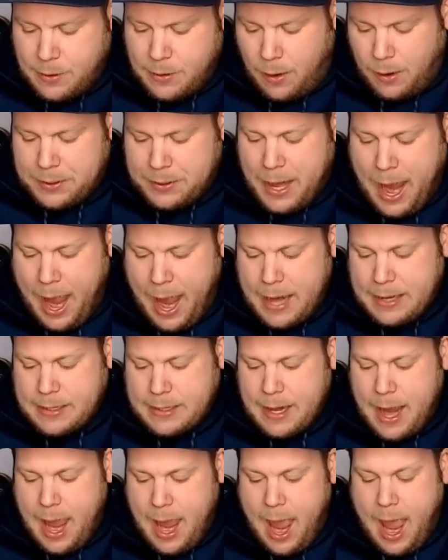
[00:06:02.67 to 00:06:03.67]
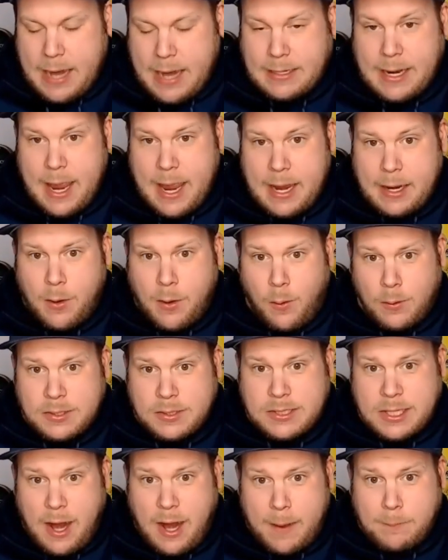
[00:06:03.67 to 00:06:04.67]
on Hatton at a course
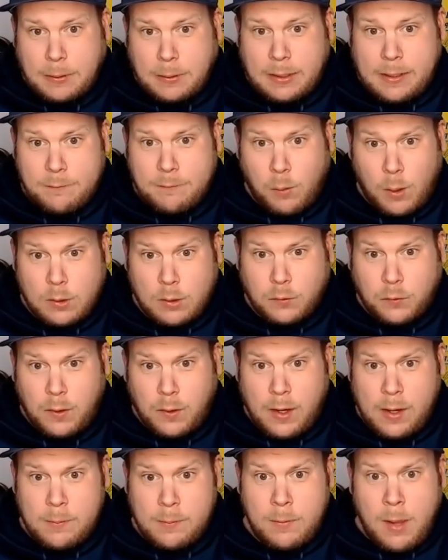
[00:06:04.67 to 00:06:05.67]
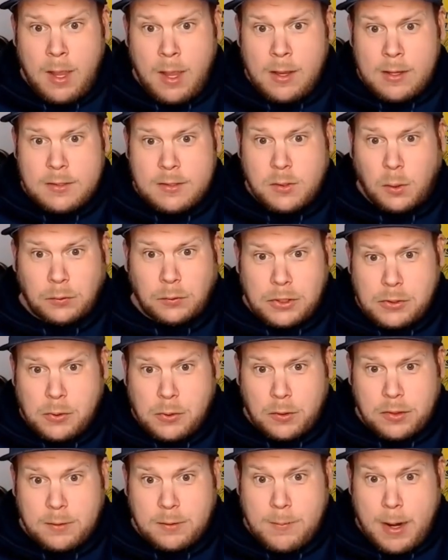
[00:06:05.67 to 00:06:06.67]
that I believe works for him. His only
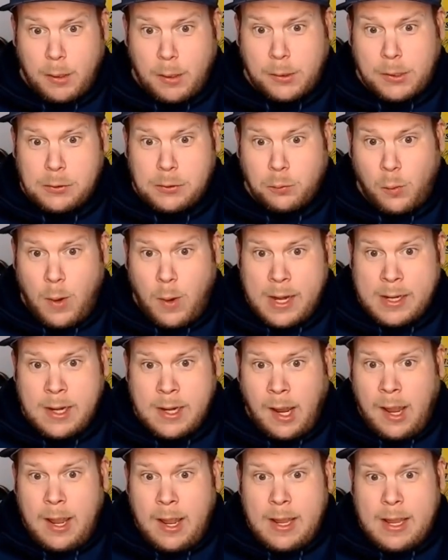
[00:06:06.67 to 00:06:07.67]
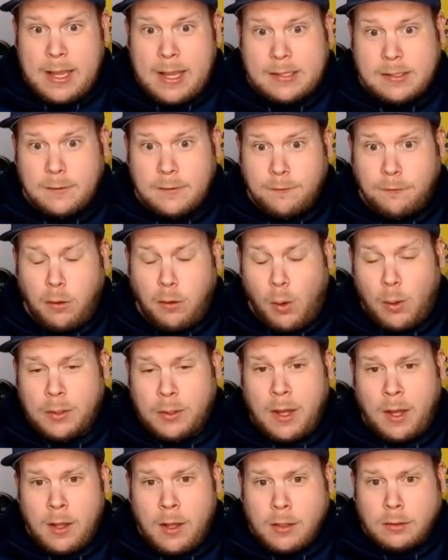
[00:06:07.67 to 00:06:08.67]
North American win is in
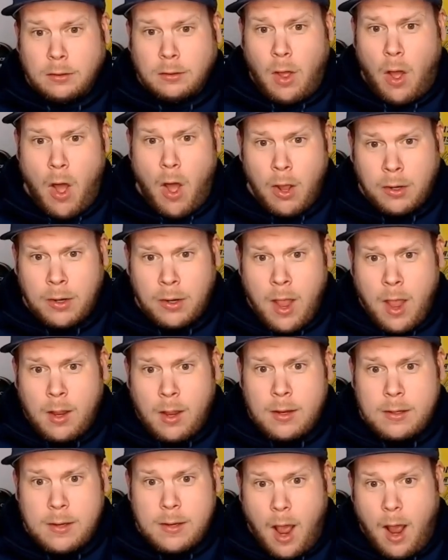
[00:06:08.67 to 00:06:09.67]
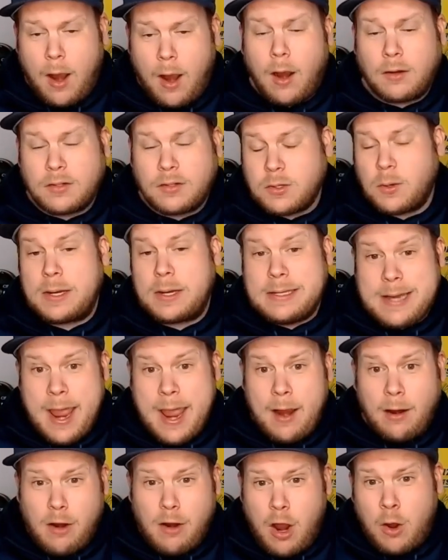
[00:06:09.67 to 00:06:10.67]
Florida.
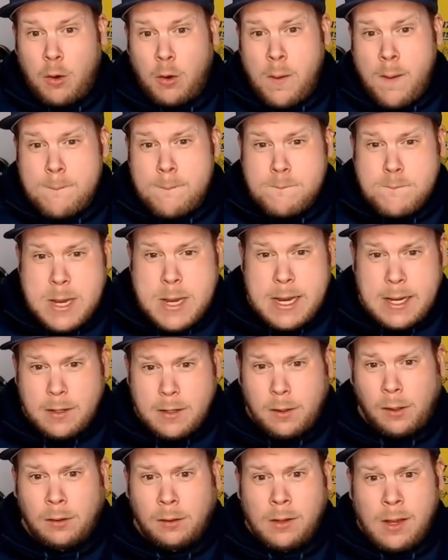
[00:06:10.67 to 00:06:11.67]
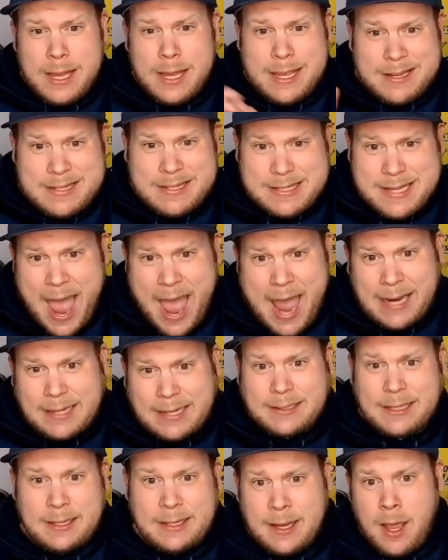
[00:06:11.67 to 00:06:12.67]
Narrow. Penal,
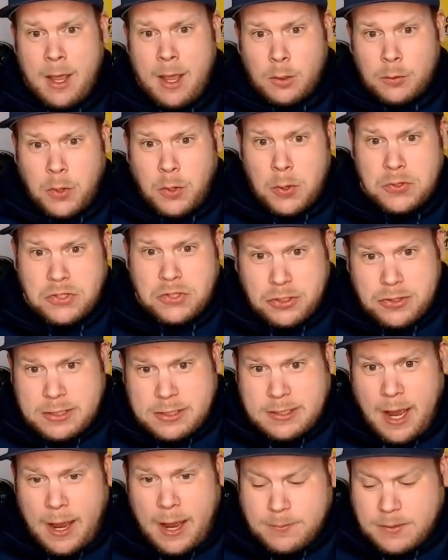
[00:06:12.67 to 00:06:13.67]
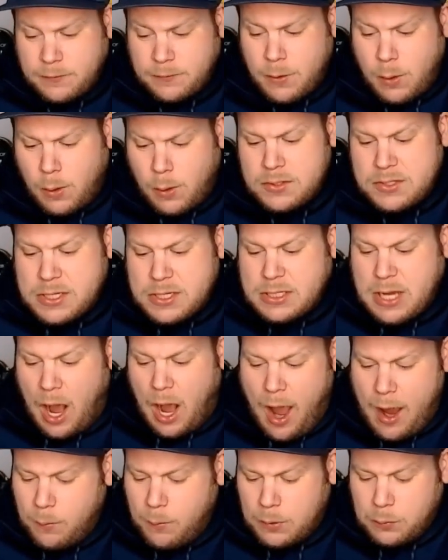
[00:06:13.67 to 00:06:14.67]
exacting. Those are the types of courses
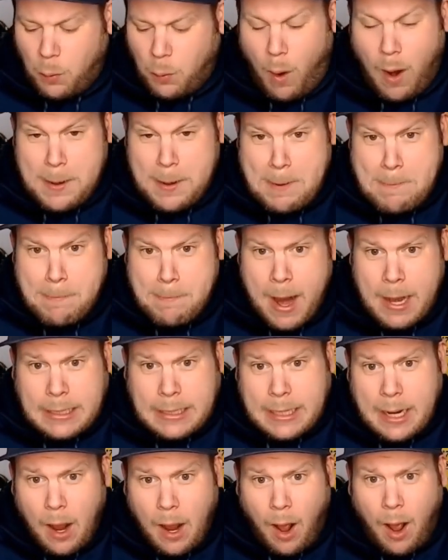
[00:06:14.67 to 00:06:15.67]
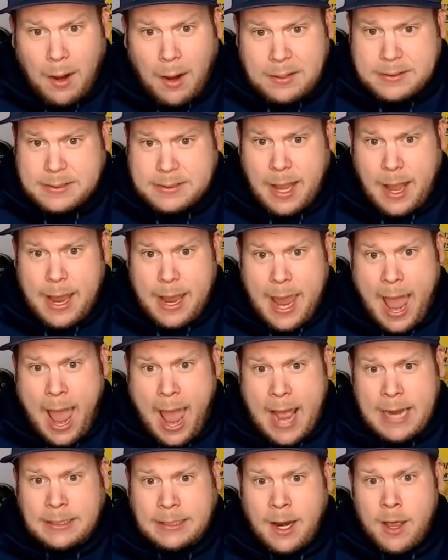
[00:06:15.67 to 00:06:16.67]
I would want money on Ty
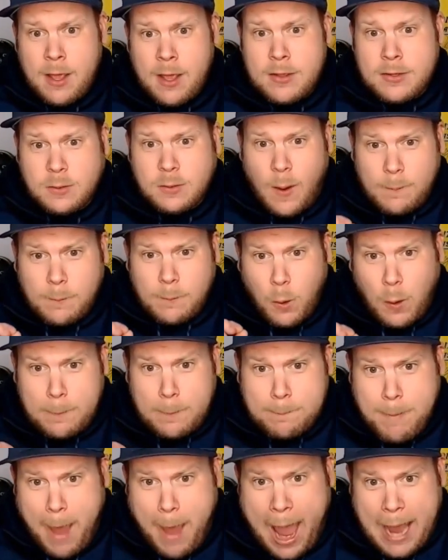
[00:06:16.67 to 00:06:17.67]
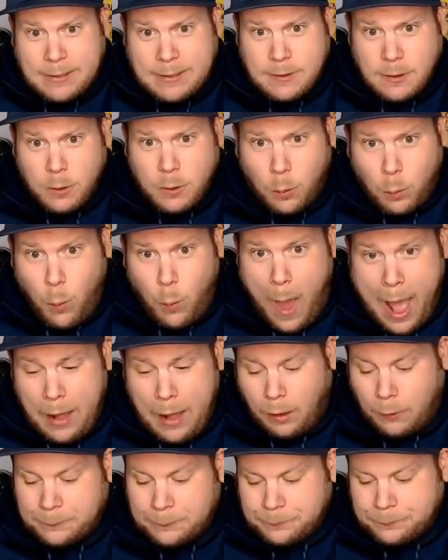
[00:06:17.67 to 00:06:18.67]
Hatton. So I'm going back to the
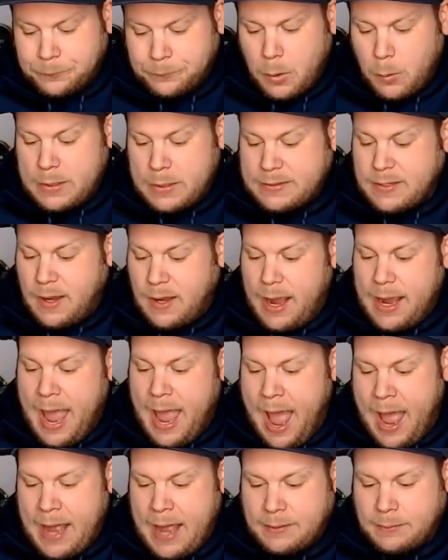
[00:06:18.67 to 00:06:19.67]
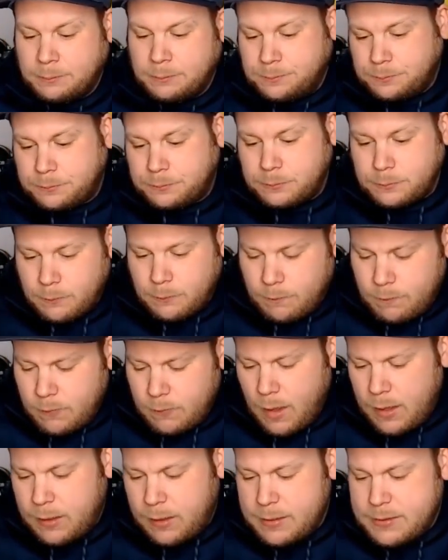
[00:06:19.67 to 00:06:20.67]
well with Ty Hatton.
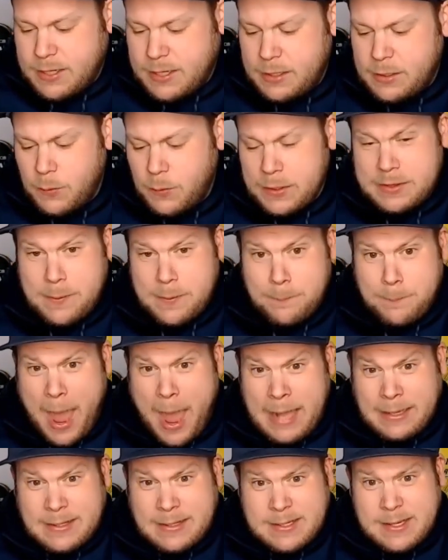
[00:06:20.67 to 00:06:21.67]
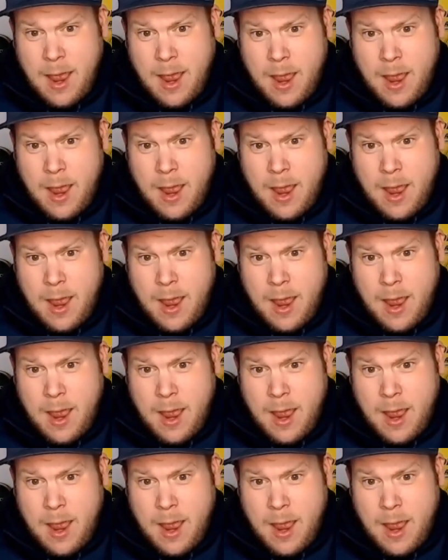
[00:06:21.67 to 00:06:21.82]
Continuing the bets,